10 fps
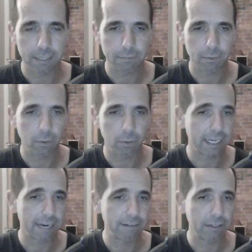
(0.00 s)
White
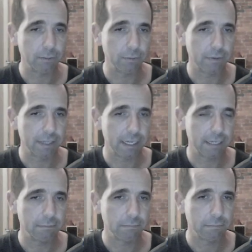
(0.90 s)
carried on with
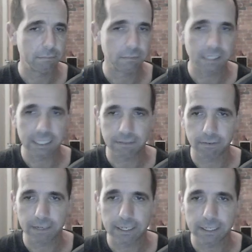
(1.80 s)
their
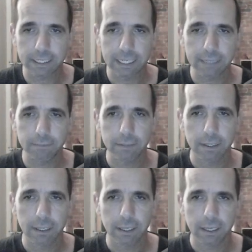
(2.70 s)
c3 idea.
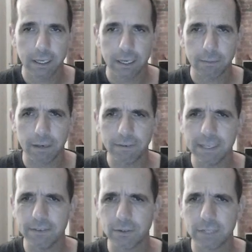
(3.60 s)
I think
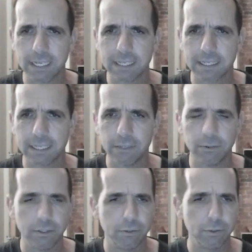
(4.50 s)
if you take that,
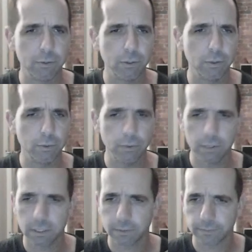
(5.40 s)
you do
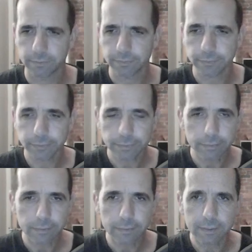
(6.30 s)
lose.
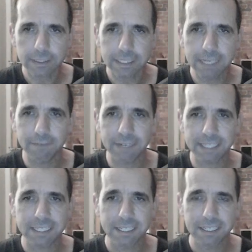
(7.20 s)
In
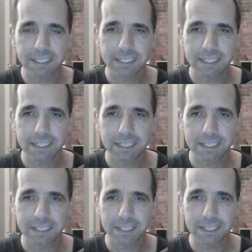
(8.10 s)
fact,
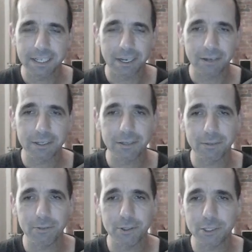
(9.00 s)
it
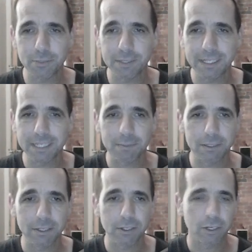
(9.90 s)
amuses me this,
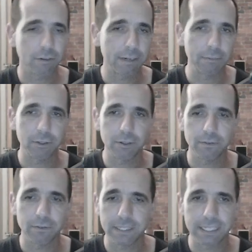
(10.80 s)
but the correct
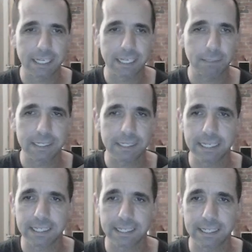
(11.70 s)
move is king b6.